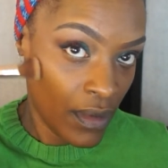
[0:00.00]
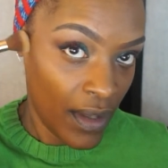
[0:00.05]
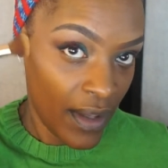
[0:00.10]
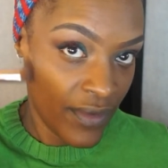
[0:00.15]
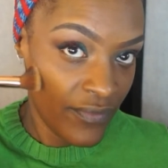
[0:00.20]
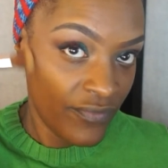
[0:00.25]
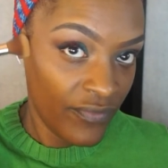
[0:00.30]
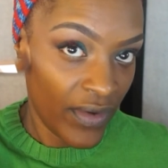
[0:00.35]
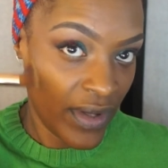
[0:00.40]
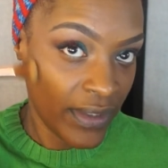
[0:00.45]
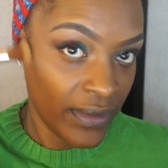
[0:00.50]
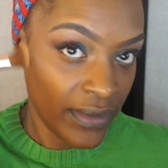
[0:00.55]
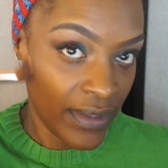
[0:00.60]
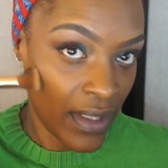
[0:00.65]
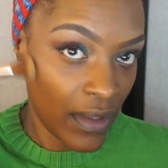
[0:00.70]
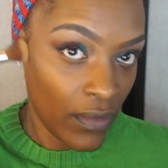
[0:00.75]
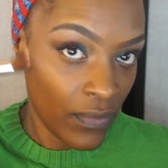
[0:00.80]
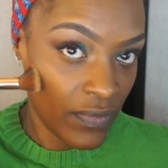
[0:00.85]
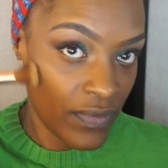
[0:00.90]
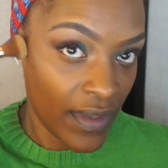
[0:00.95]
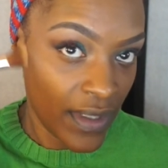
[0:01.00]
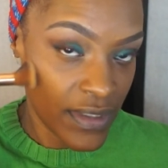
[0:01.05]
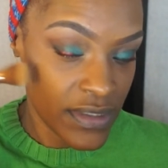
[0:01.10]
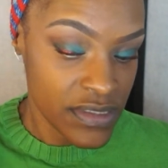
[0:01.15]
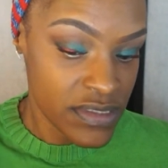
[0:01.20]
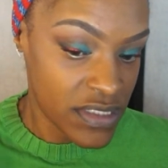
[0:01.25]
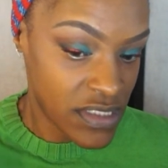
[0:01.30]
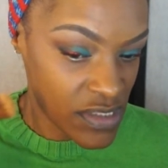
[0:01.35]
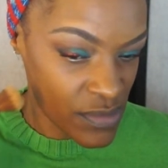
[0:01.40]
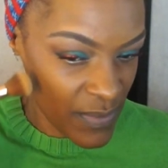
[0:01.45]
I find now that
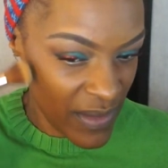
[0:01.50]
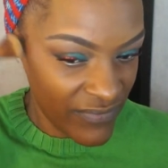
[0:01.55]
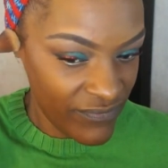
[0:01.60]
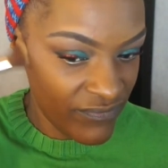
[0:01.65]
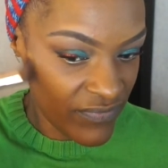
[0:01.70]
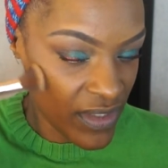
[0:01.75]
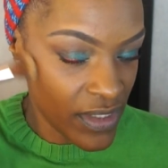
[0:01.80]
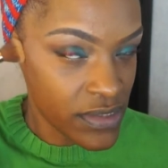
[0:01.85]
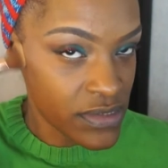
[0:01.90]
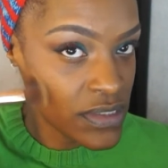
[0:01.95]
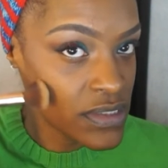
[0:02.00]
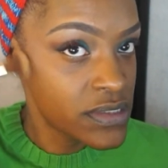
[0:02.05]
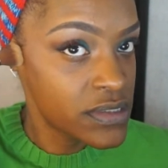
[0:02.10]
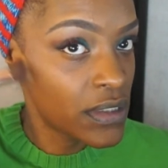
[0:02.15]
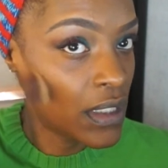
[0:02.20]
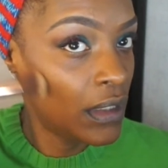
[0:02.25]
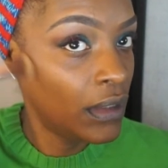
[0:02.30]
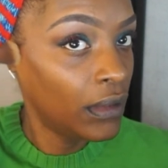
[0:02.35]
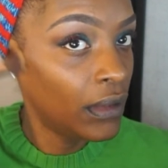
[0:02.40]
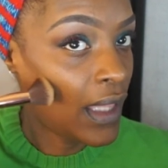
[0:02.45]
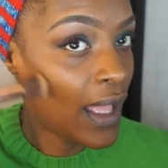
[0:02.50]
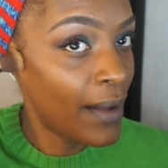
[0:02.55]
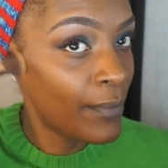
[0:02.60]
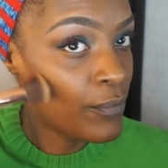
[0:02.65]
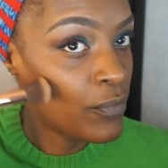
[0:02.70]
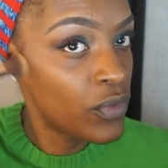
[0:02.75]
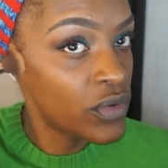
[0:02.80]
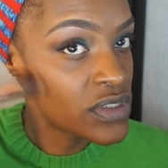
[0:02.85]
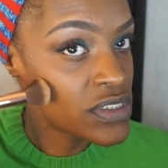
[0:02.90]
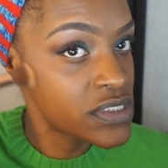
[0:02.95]
since my face is a lot
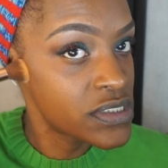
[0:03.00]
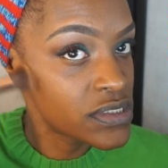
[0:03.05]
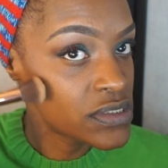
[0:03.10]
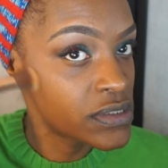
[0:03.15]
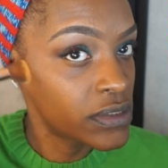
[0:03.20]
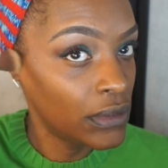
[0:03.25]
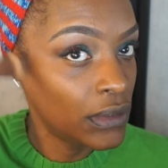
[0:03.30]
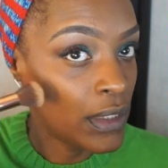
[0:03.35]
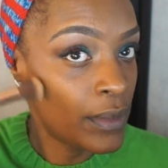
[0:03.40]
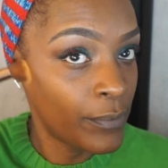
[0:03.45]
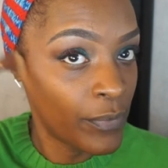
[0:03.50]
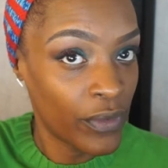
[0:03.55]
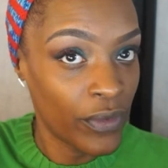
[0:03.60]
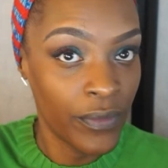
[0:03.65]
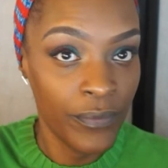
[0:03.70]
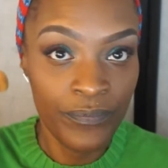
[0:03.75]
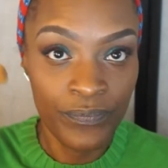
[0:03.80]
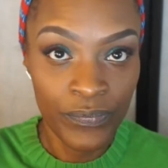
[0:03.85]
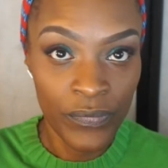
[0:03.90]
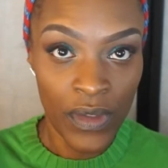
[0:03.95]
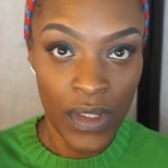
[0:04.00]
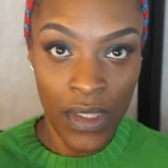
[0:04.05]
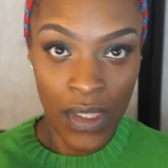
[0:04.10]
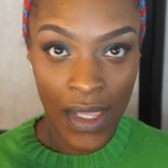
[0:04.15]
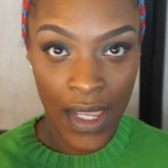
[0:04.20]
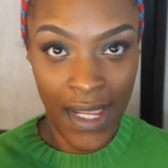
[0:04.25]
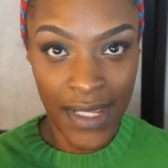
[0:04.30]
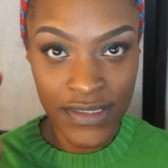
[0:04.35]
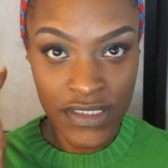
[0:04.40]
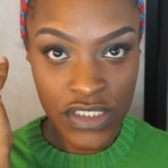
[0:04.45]
more slimmer,
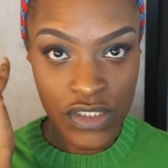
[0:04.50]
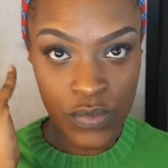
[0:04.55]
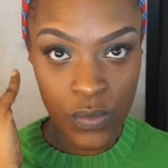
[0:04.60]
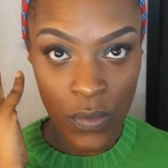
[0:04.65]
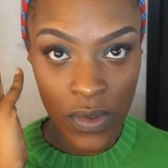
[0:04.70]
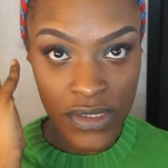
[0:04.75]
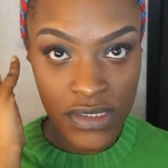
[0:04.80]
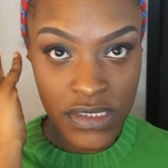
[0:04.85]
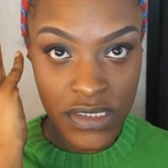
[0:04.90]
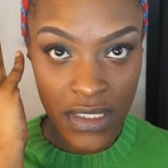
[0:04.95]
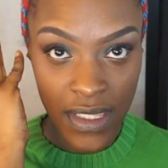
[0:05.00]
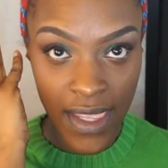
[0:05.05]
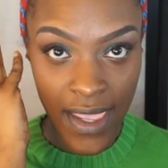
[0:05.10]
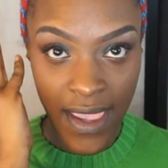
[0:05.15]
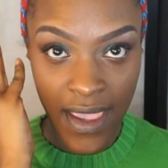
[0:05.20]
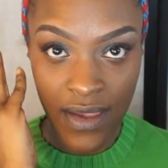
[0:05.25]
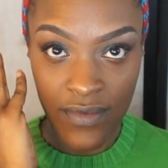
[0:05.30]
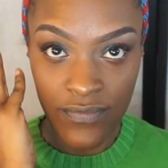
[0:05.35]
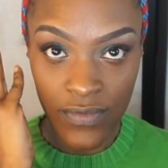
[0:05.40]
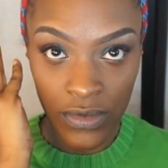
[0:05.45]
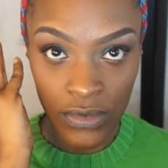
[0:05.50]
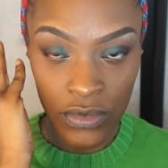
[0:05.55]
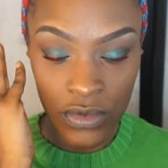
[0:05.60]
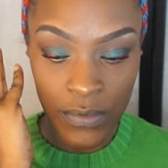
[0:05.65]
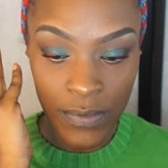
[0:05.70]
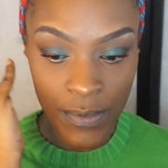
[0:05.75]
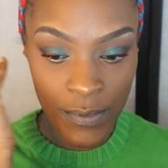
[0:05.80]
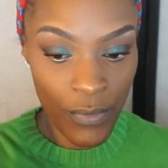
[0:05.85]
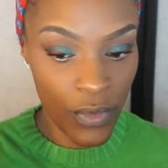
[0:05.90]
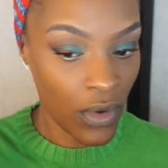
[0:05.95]
I just want to have a little
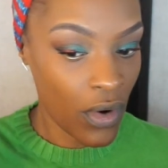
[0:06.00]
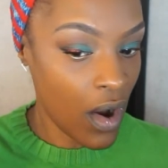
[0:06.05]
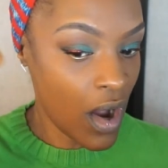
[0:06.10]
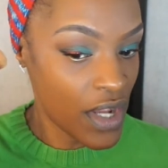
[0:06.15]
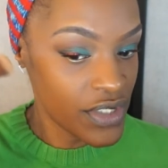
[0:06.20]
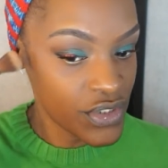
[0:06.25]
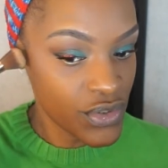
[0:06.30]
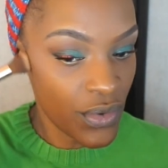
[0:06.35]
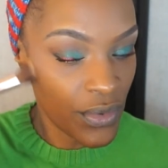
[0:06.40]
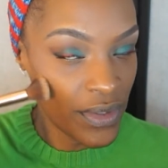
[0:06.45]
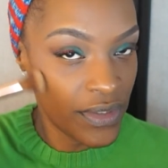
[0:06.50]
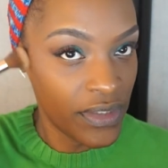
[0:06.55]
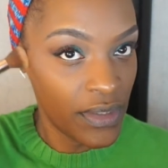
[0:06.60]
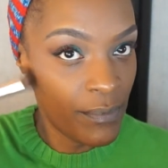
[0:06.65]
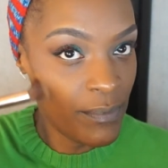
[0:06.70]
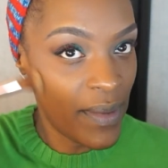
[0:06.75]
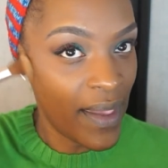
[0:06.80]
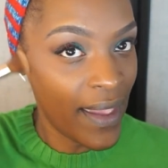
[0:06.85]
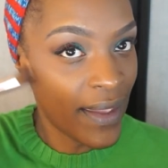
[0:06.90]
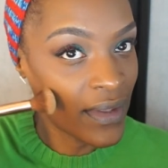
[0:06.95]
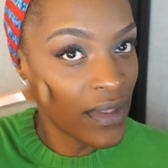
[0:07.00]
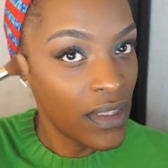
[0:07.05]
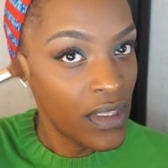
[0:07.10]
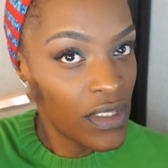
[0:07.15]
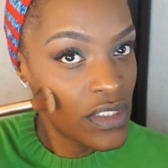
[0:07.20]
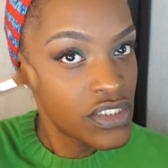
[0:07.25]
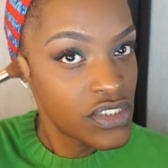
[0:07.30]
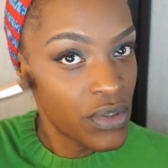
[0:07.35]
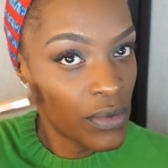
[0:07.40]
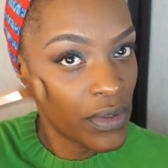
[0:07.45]
bit more contour in the back
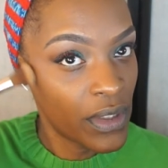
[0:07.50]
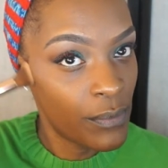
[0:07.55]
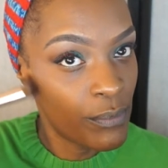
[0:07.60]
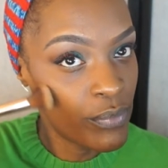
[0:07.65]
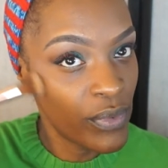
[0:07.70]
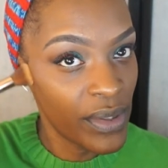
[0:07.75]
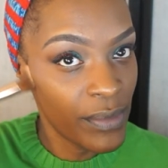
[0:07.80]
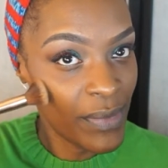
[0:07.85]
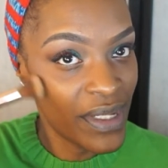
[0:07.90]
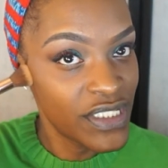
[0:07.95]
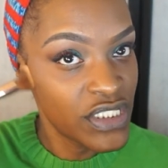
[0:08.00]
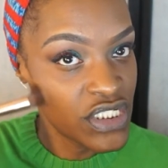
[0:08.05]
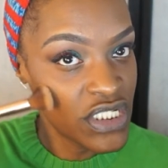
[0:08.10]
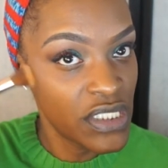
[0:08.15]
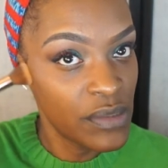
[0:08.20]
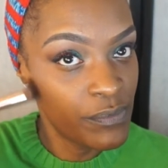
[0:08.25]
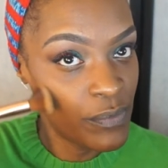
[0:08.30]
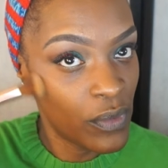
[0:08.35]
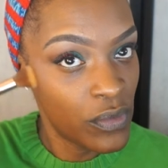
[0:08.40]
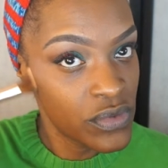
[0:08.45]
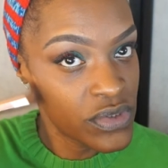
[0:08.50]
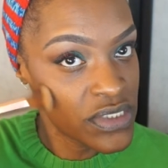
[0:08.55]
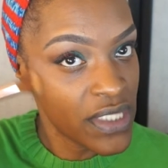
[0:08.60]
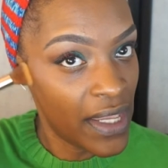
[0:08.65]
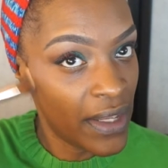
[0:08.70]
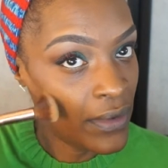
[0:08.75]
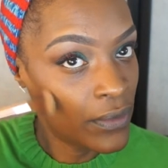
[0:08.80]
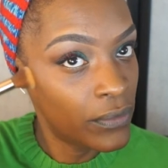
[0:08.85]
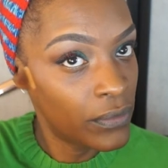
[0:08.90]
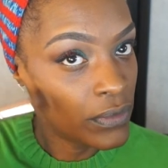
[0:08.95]
so it could bring my cheekbones
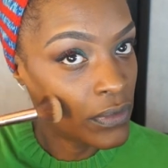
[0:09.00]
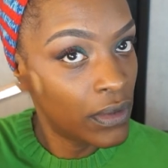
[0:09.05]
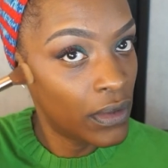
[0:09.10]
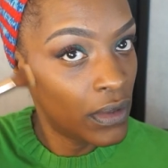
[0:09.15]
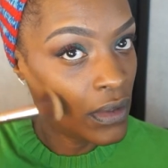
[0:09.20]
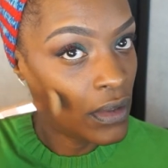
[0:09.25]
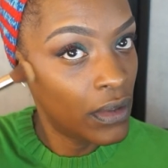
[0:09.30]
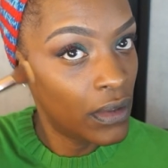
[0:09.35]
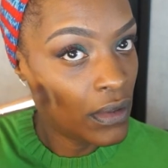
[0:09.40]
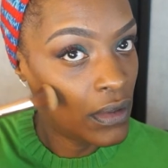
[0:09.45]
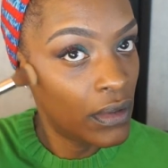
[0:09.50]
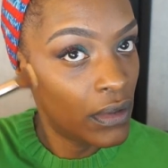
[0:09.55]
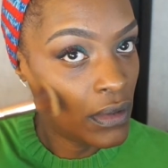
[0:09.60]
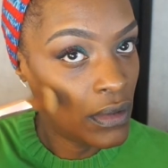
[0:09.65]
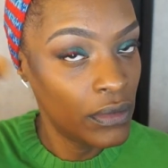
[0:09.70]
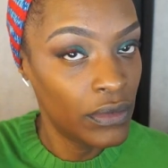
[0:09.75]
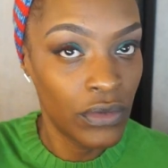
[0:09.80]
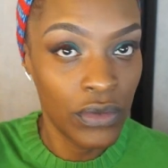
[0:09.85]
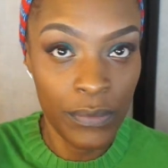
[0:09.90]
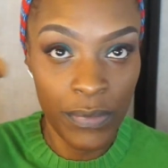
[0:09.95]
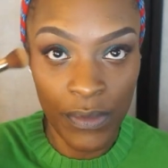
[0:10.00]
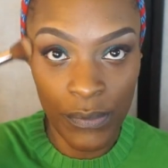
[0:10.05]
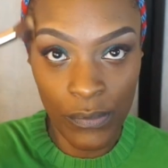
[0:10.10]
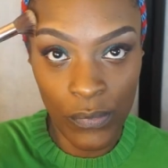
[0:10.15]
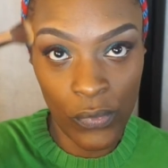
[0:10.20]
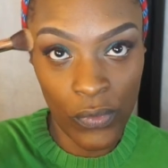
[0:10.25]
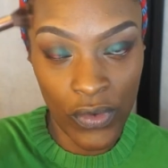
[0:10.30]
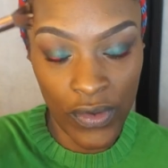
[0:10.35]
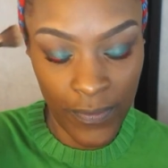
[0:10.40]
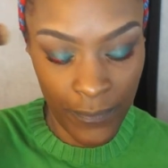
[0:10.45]
out a little bit
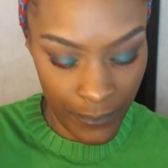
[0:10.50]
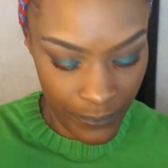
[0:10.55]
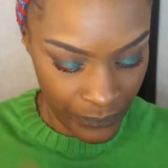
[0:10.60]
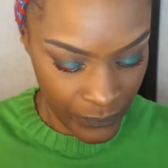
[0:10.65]
more.